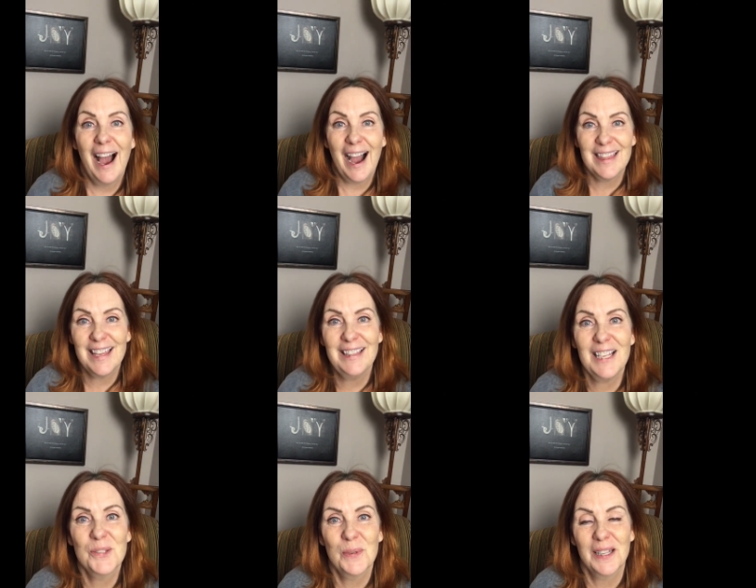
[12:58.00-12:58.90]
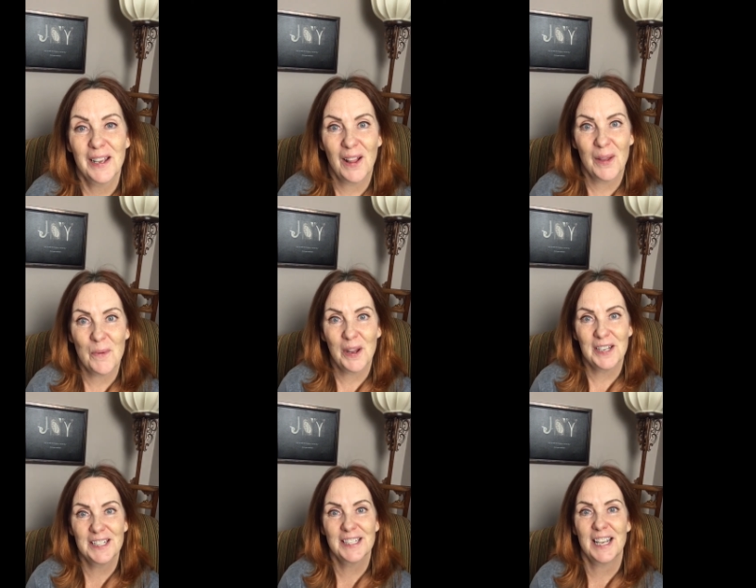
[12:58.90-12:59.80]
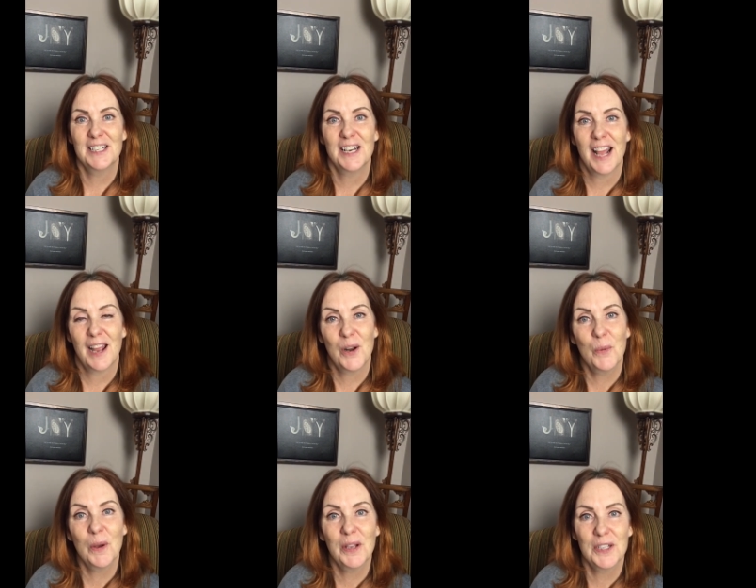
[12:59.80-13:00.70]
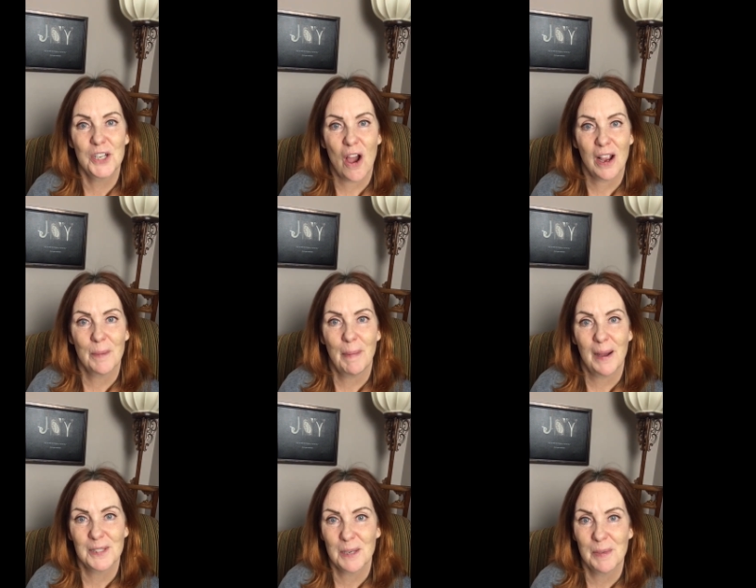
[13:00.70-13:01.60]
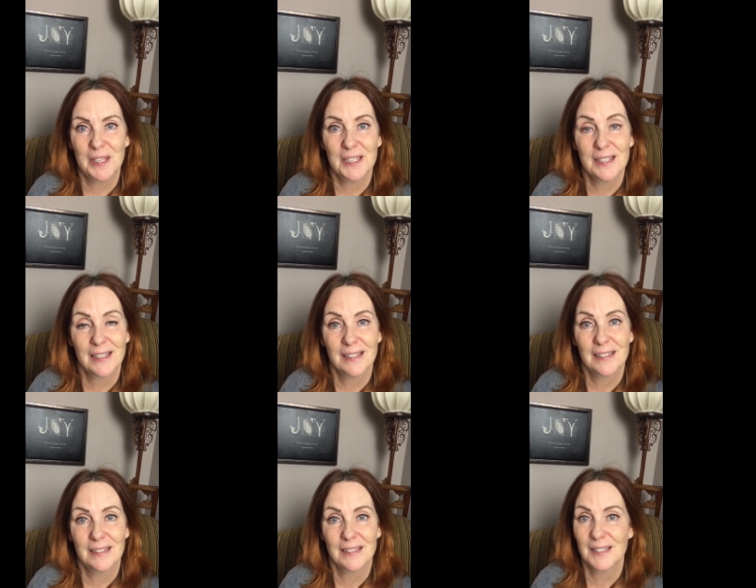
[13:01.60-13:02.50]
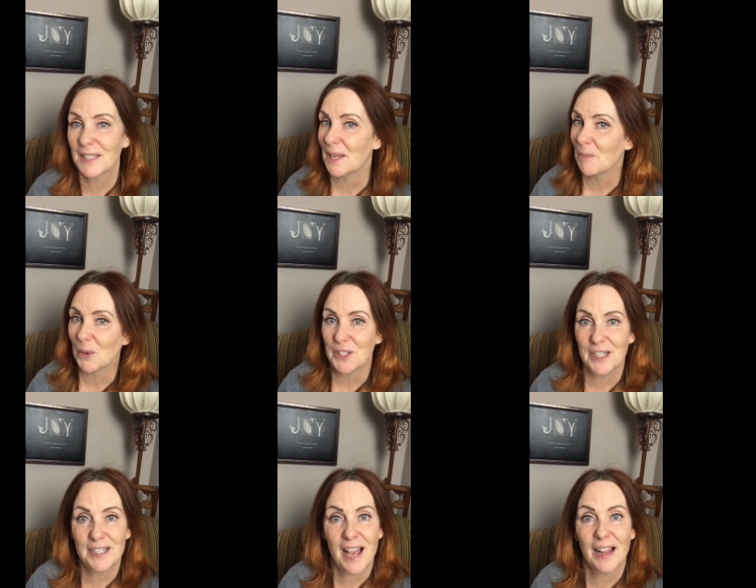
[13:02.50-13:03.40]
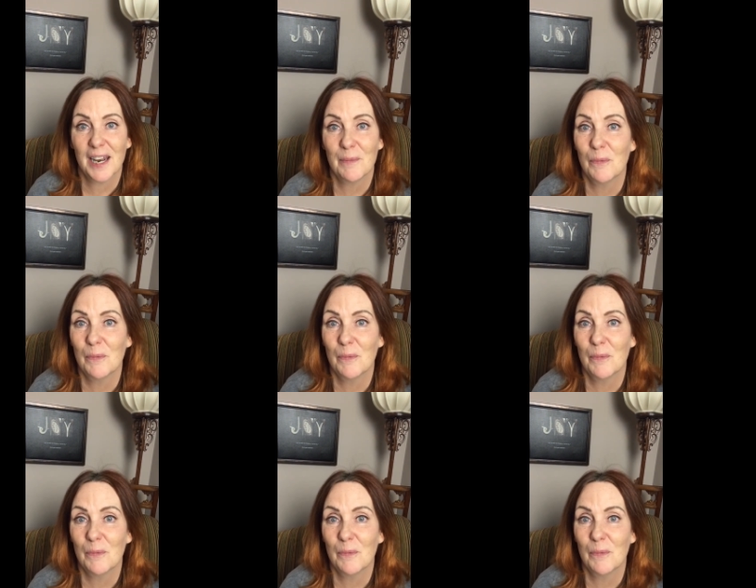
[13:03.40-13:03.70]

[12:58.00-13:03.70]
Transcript: I think that's really all I wanted to say today. I know we're going to talk about some of these things in more detail, and I